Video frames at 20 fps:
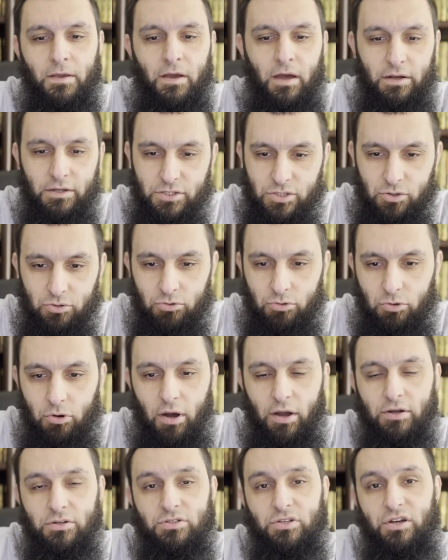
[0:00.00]
And it's
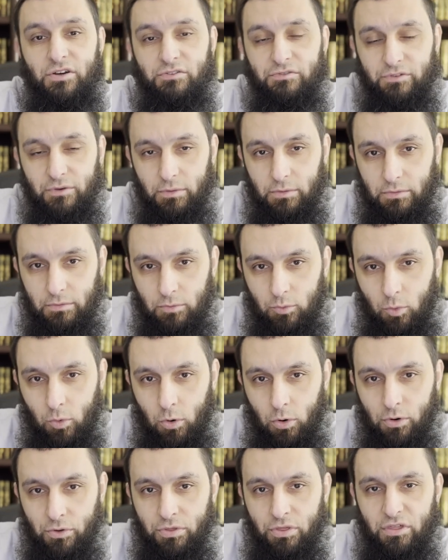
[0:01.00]
required to have
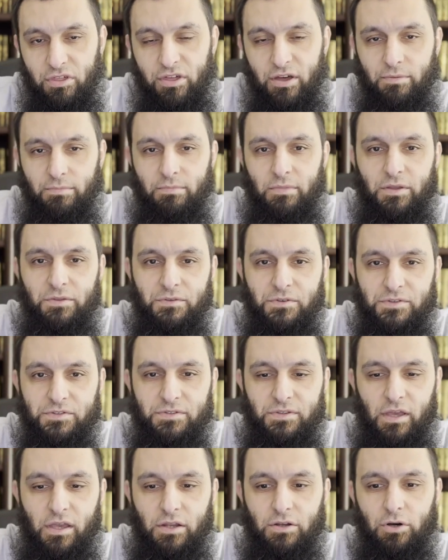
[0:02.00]
worn them in the
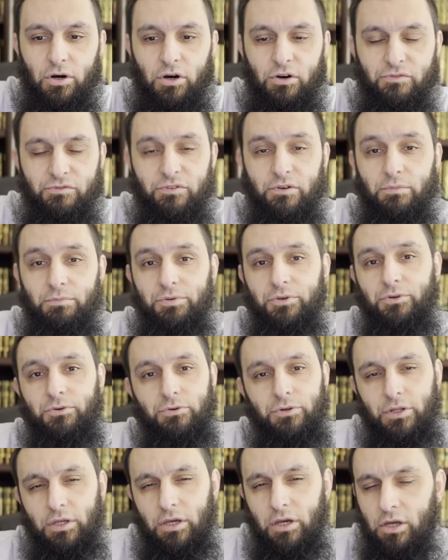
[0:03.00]
state of
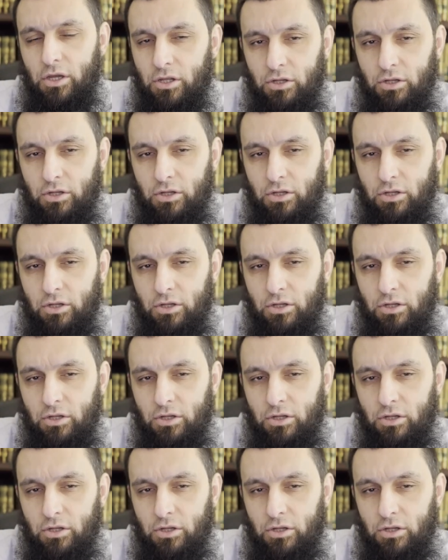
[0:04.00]
purity.